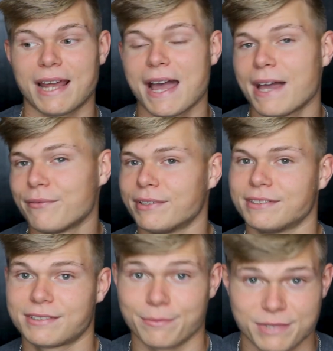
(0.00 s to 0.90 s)
having
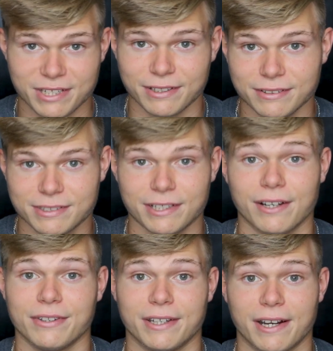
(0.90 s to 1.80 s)
some cheats here
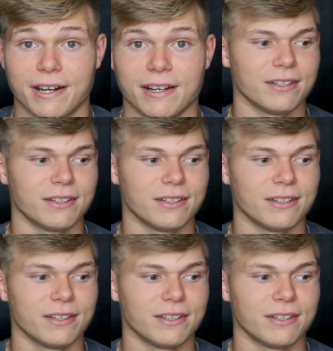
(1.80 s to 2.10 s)
and there.